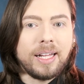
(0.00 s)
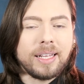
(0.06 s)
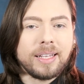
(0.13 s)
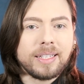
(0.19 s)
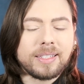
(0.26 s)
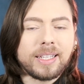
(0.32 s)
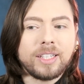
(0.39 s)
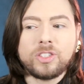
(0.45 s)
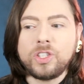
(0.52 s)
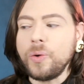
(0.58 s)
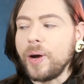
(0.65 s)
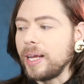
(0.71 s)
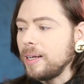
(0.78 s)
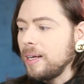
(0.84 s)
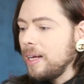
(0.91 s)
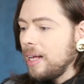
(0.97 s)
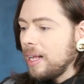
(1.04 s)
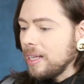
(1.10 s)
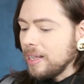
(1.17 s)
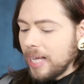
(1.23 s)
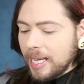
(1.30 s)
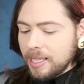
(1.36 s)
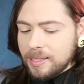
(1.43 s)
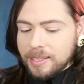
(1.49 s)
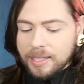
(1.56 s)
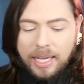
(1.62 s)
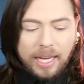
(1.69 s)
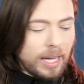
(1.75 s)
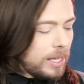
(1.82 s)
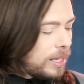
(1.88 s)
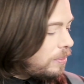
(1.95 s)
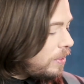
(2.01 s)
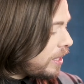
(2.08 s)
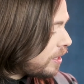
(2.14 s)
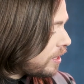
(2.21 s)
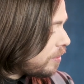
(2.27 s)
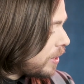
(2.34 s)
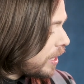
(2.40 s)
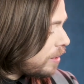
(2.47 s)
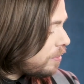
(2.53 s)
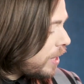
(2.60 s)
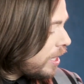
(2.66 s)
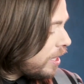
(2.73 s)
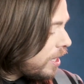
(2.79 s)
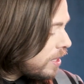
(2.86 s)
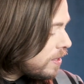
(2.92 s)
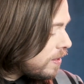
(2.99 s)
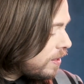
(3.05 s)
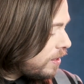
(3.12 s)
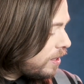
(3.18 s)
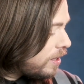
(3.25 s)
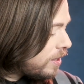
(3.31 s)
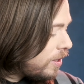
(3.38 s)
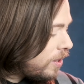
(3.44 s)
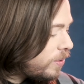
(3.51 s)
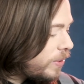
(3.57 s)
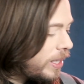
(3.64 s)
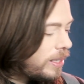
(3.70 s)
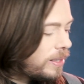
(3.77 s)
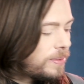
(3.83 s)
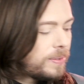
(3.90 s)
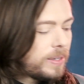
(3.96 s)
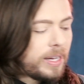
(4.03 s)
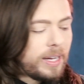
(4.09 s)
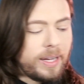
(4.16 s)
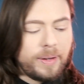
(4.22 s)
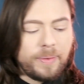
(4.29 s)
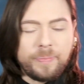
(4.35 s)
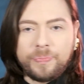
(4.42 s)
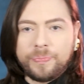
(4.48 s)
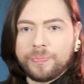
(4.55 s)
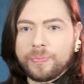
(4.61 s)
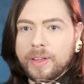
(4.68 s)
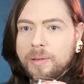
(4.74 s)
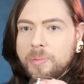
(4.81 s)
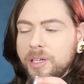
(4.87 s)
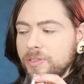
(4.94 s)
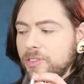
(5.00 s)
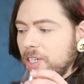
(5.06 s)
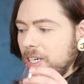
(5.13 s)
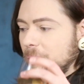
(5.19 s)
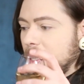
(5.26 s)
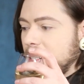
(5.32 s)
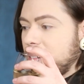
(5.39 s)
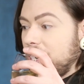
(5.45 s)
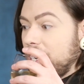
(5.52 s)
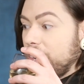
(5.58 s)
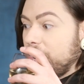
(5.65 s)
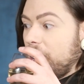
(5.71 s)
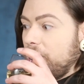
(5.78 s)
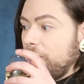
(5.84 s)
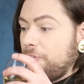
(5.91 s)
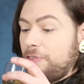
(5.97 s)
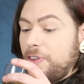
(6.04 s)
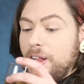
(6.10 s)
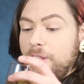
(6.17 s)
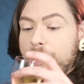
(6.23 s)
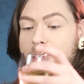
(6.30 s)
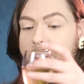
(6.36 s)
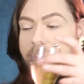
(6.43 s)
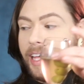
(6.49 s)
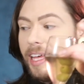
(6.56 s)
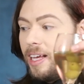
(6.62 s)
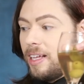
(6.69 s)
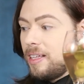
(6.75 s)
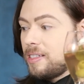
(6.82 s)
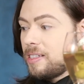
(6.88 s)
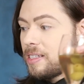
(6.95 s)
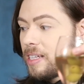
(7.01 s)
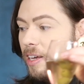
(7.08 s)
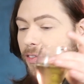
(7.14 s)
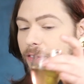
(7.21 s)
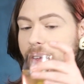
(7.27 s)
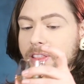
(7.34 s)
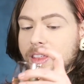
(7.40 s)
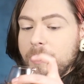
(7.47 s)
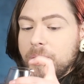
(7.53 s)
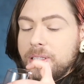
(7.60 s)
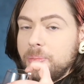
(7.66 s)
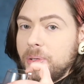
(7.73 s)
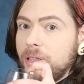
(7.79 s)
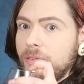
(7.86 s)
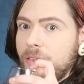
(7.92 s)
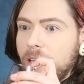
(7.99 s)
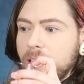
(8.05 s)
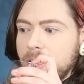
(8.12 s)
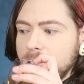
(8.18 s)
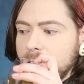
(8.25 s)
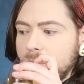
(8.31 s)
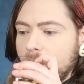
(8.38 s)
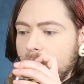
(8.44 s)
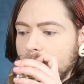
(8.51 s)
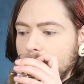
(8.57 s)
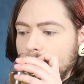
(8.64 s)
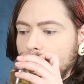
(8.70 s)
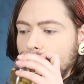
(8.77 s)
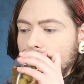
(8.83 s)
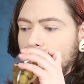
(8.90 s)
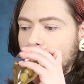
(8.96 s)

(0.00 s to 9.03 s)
let's get to it. Let's let me get my guzzle going. A little bit of dirty martini, very filthy. This is like filthy martini, but the vodka is strong though.